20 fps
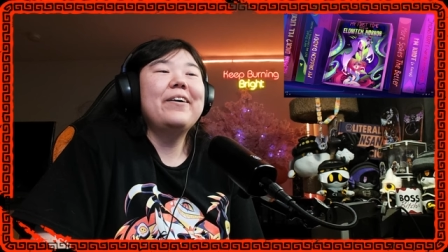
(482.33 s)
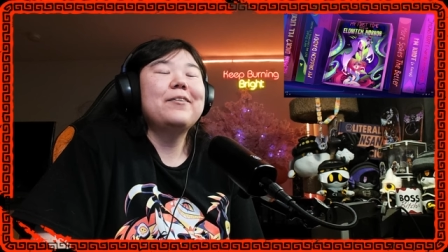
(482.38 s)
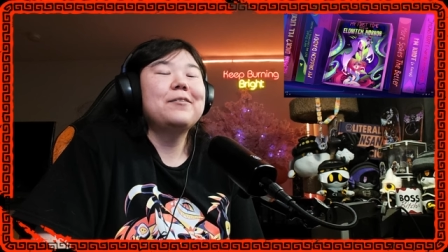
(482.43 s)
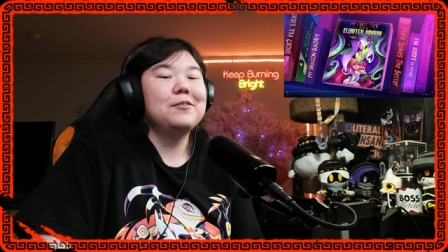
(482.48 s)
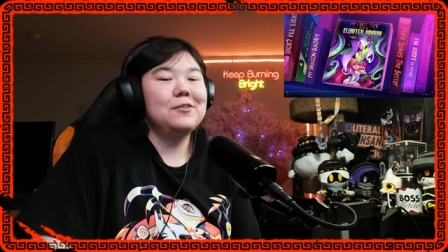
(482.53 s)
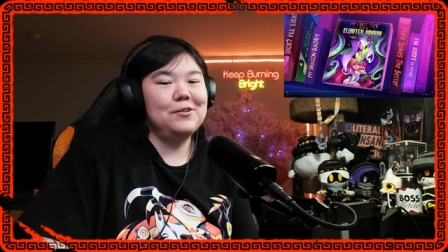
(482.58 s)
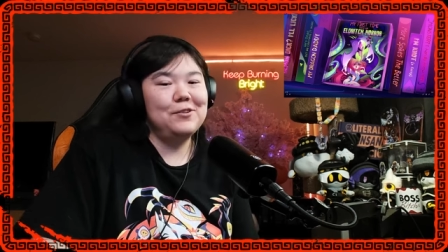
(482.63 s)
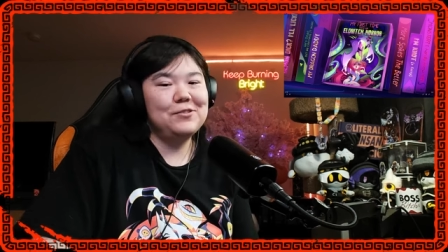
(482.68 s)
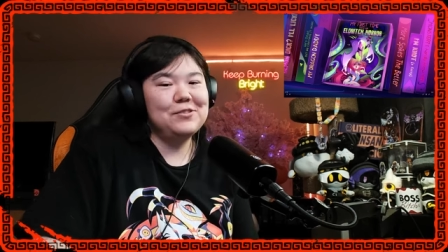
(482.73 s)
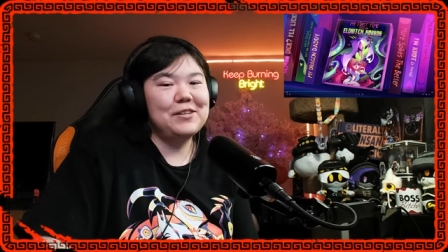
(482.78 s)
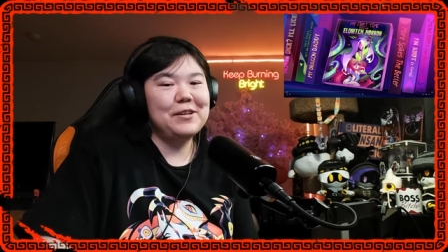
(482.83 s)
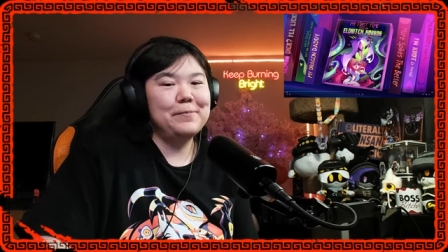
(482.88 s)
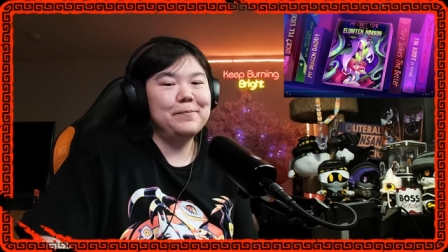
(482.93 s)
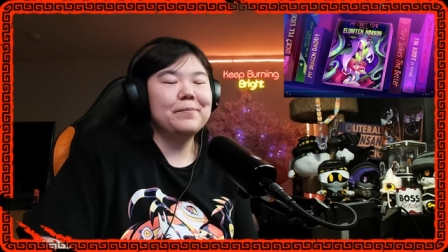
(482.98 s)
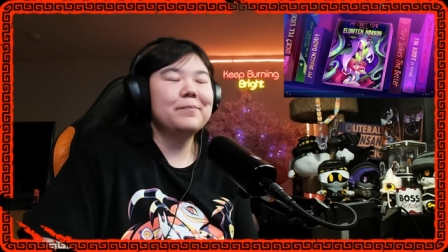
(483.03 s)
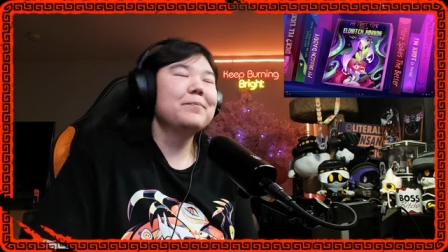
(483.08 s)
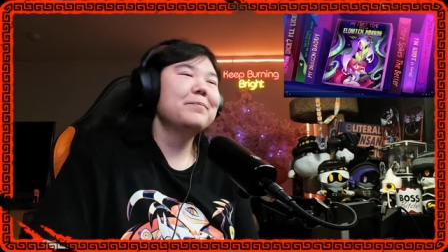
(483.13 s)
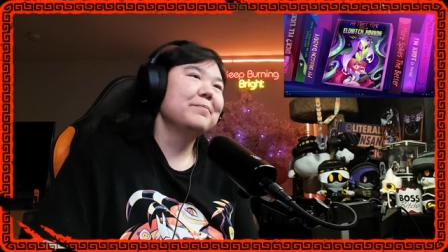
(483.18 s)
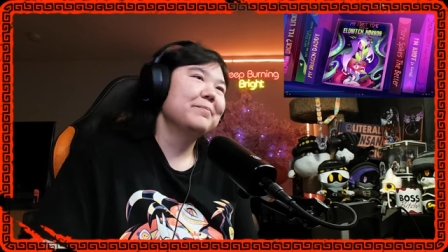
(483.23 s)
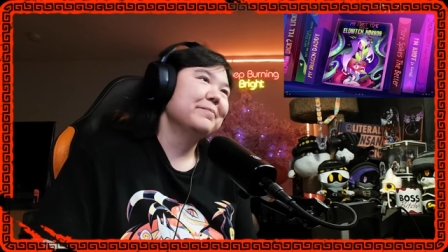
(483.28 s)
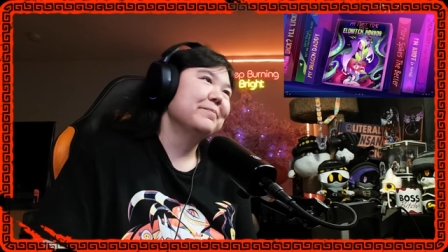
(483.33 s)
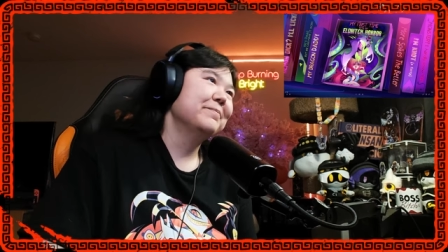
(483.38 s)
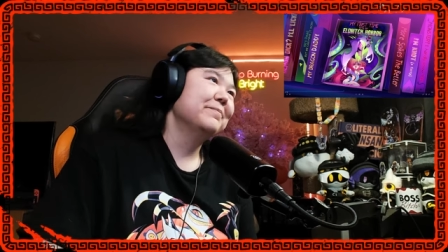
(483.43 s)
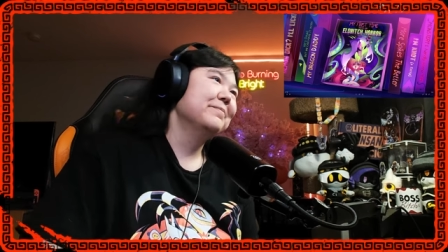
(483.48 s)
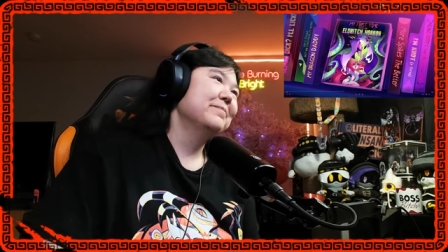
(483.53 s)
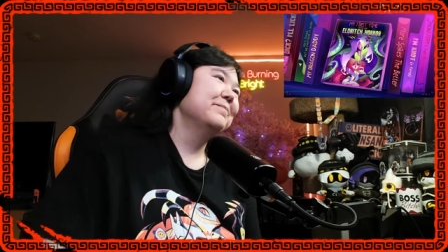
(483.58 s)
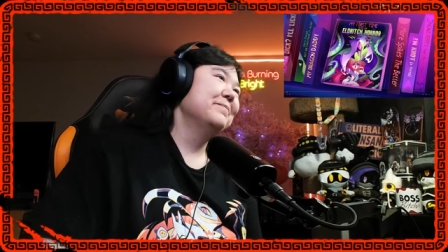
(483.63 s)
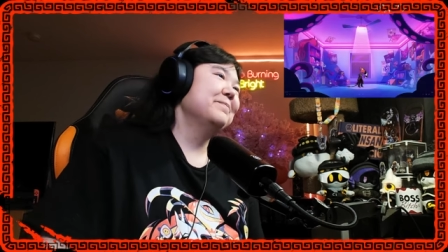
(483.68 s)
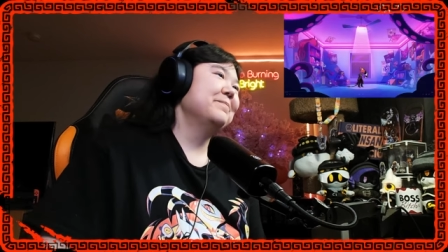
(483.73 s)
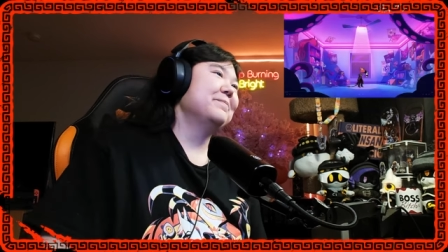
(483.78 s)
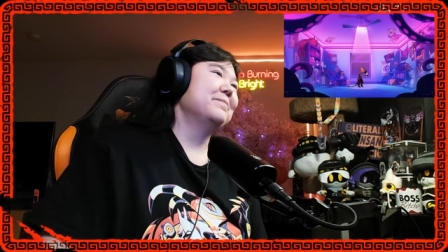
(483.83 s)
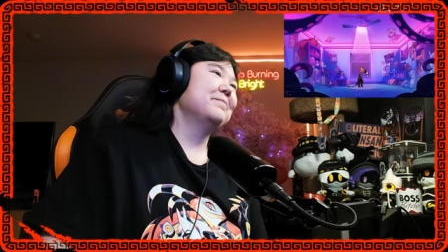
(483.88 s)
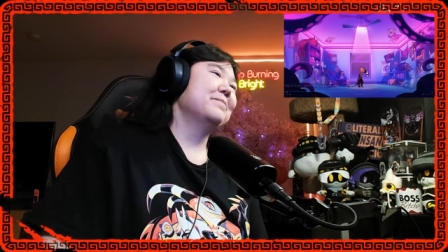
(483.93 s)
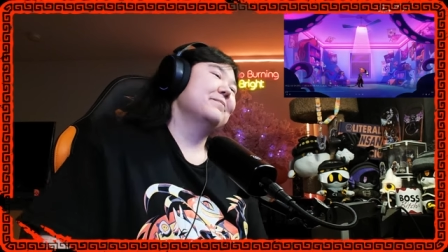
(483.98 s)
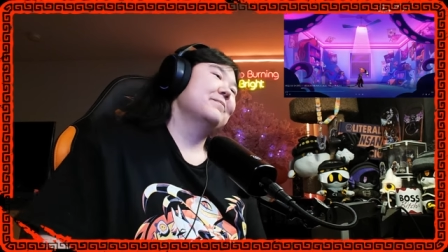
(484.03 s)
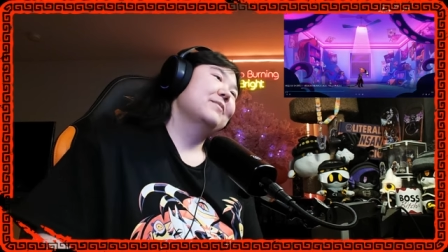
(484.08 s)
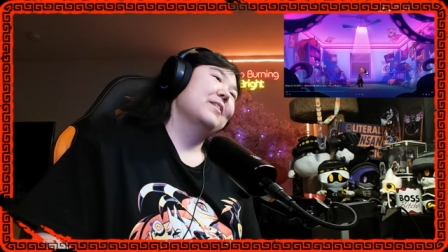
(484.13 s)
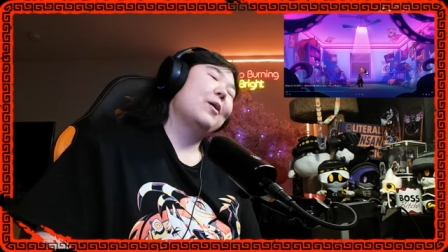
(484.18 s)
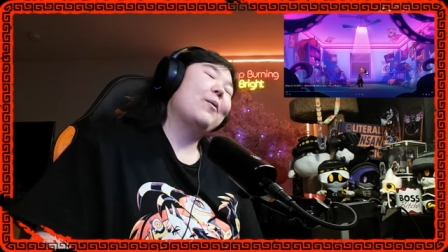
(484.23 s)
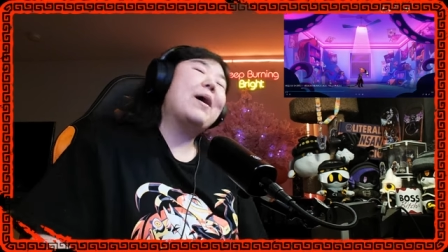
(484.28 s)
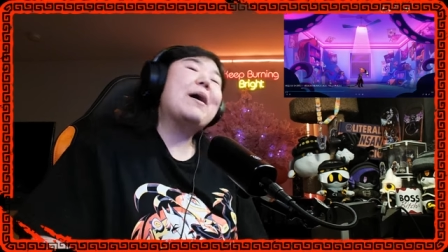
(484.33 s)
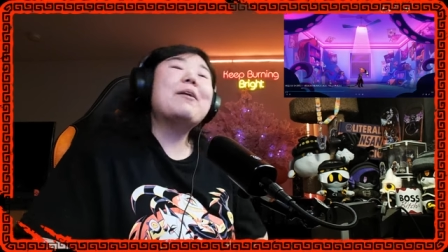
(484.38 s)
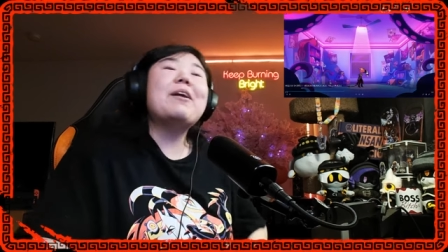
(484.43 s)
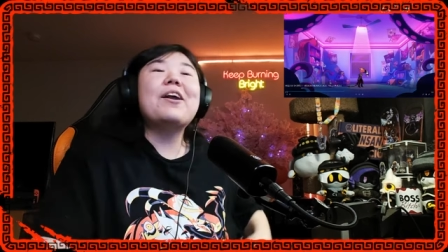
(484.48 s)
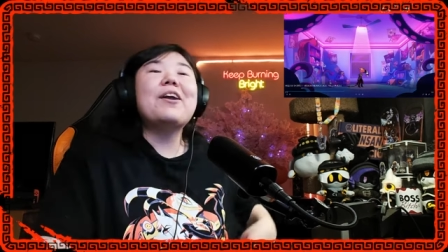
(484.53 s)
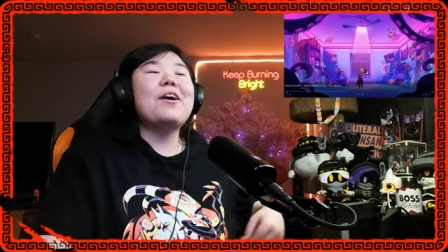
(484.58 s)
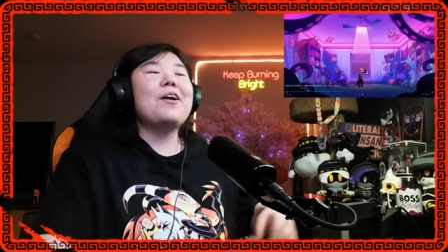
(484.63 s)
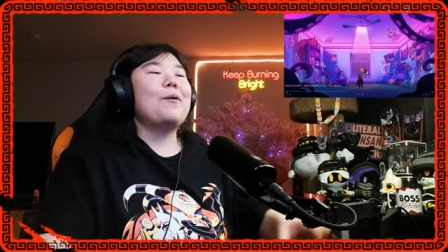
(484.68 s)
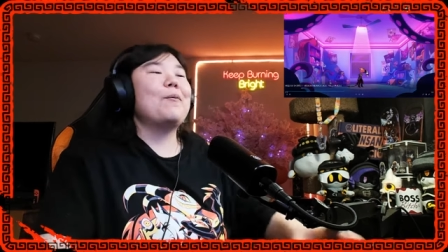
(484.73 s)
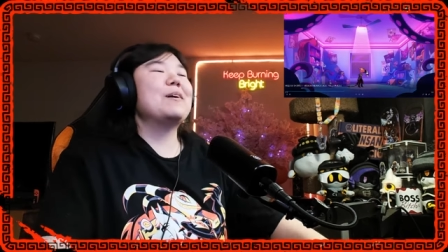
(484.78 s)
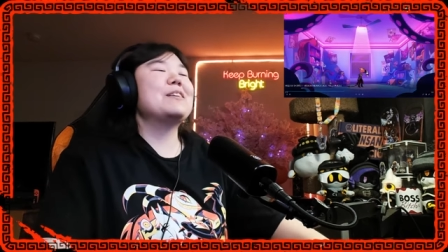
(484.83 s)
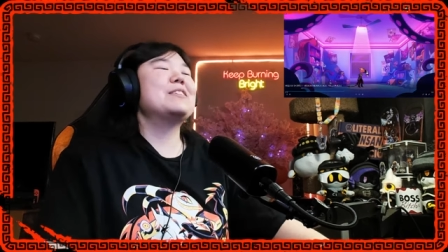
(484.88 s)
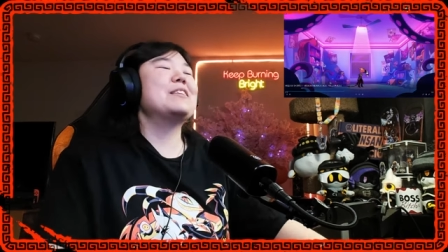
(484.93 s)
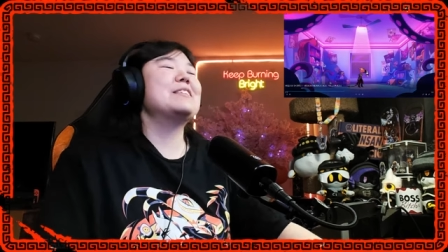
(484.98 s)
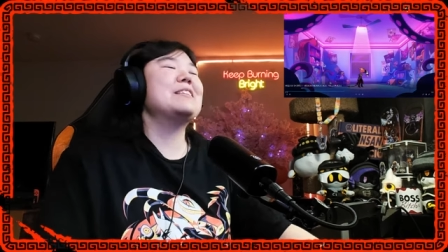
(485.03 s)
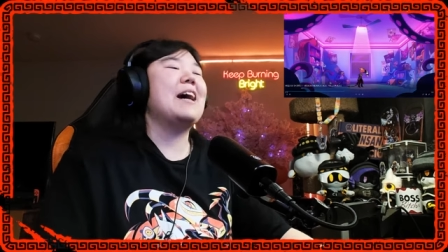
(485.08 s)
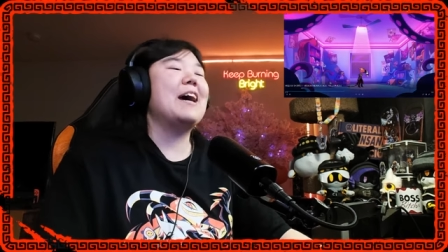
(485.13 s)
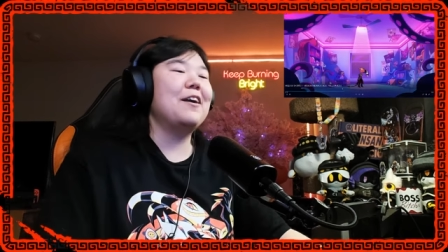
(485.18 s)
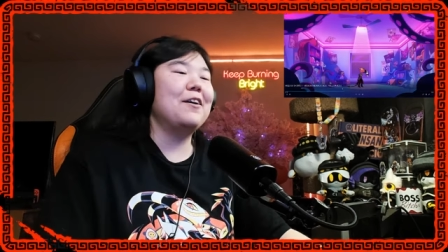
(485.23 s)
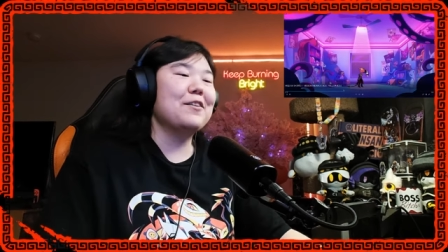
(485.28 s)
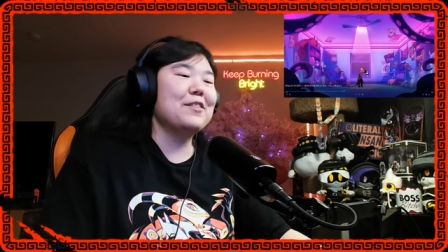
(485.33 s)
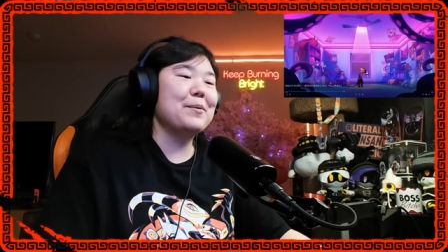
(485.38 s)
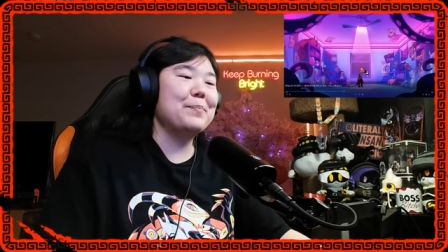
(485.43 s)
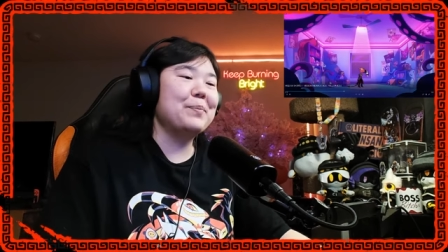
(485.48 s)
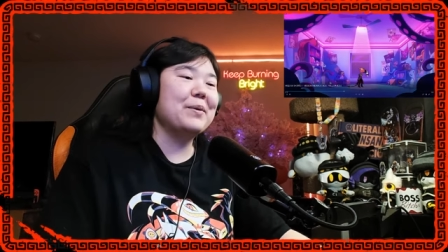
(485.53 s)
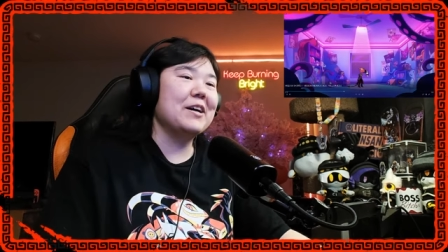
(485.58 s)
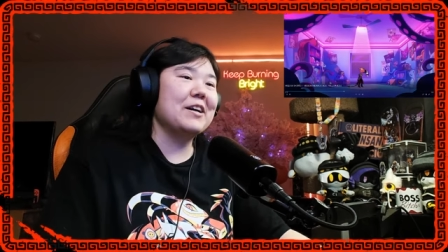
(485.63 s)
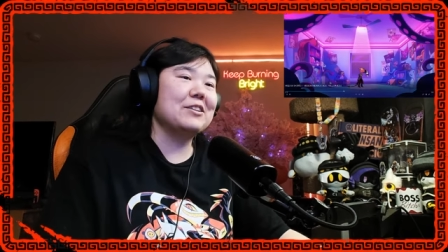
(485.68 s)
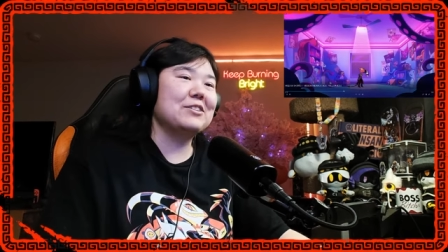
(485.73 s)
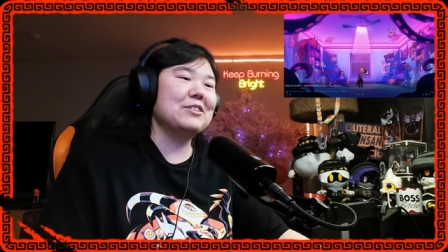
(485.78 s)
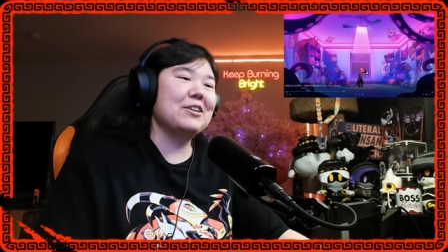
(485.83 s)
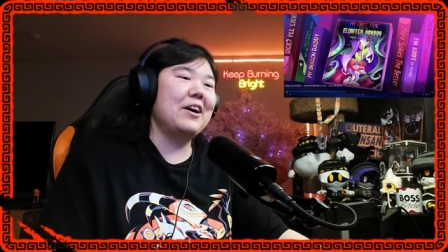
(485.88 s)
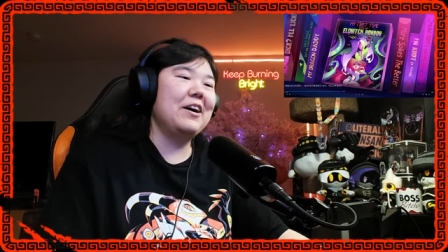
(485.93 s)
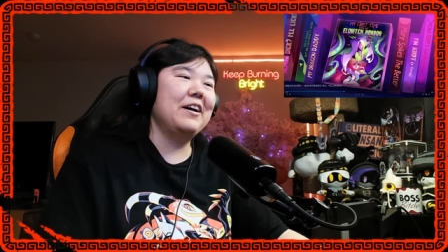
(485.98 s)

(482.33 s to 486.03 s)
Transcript: No. Uzi. Oh, wait, no. What's the title of the book?